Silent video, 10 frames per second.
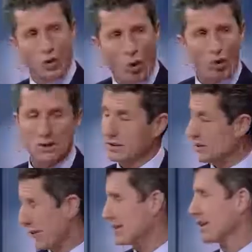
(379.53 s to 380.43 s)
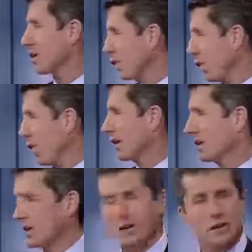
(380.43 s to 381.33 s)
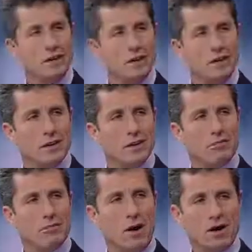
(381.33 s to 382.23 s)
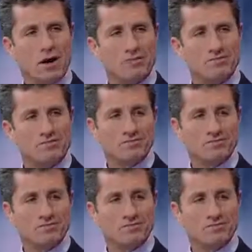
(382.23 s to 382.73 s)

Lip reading: toxic, it's a good word, manner.